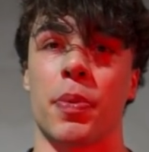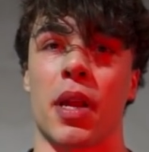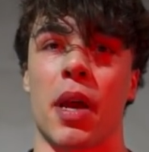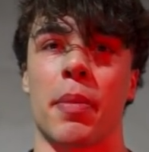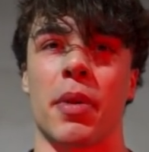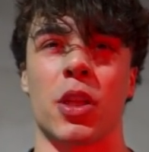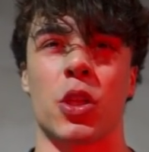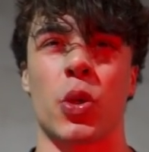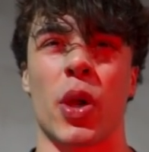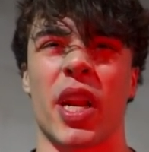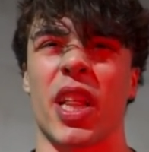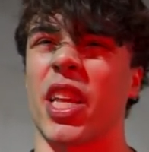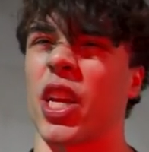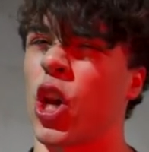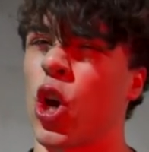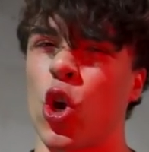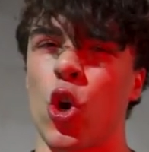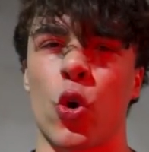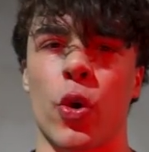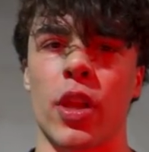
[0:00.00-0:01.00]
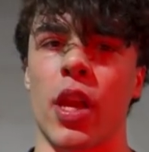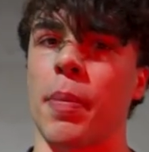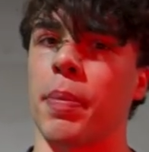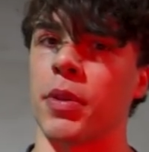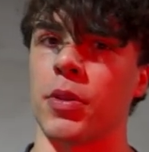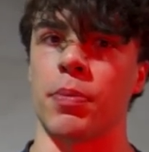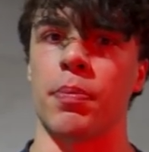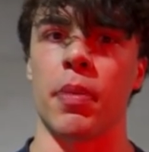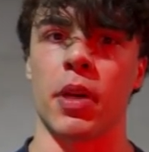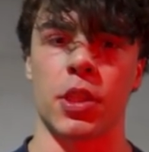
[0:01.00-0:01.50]
but I'm gonna try to like hurry up
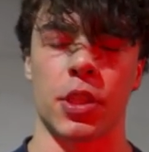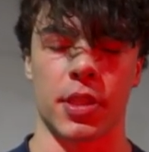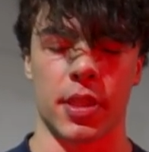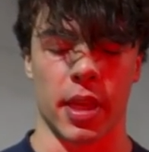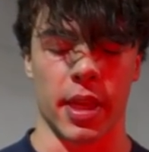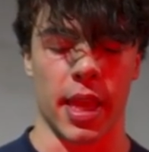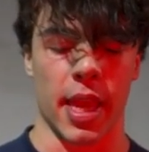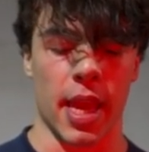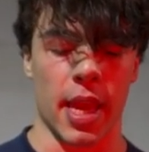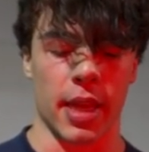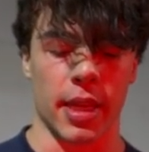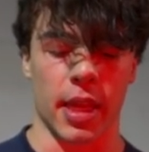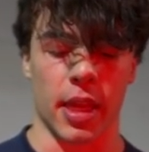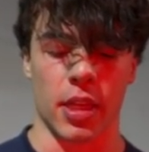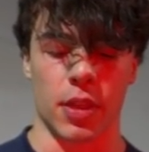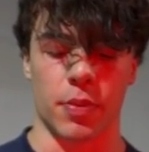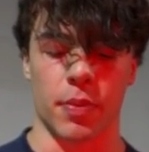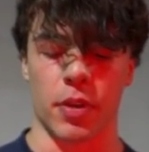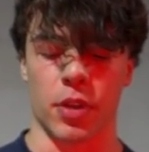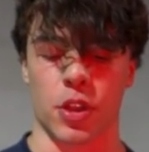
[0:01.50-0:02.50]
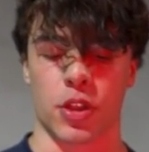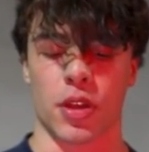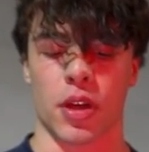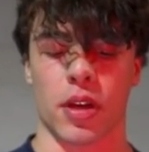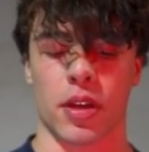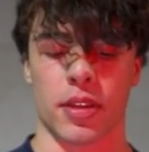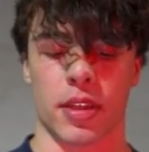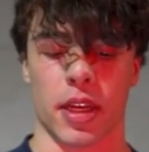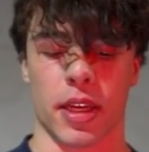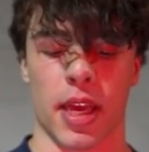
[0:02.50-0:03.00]
as much as I can, get as much
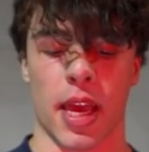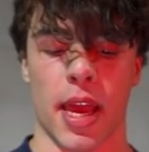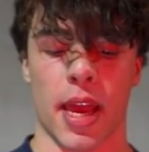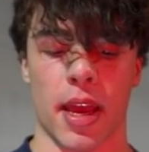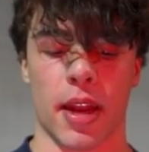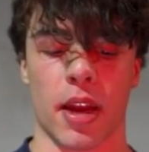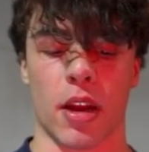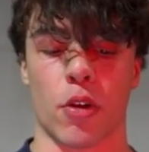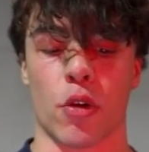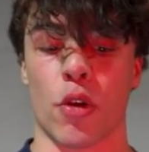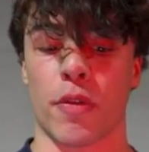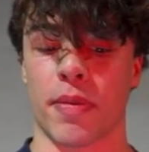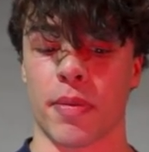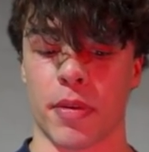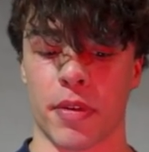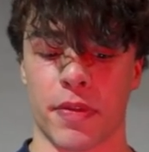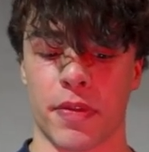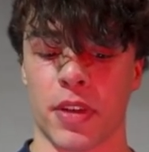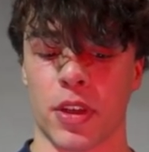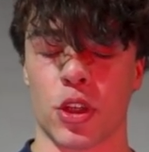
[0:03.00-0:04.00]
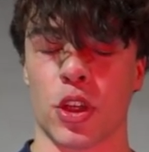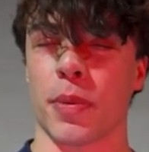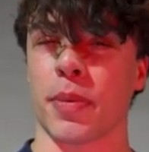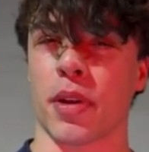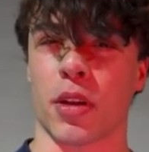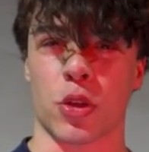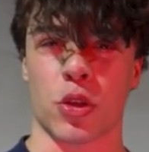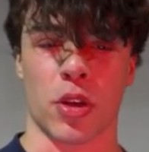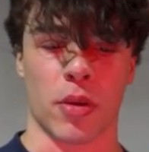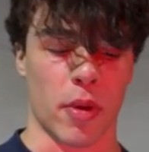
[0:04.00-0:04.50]
done as I can. I don't know if I'm gonna finish it, but
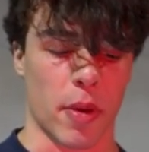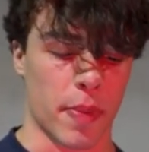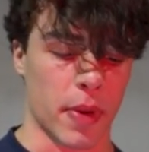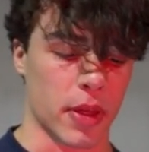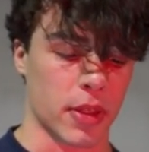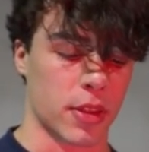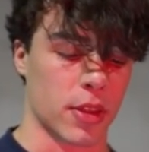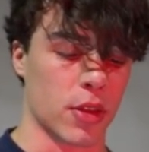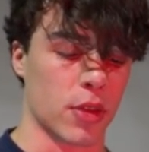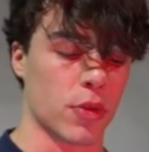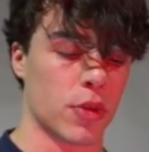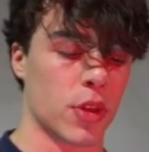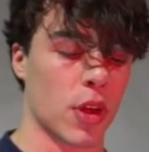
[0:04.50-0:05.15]
I'll try my best to do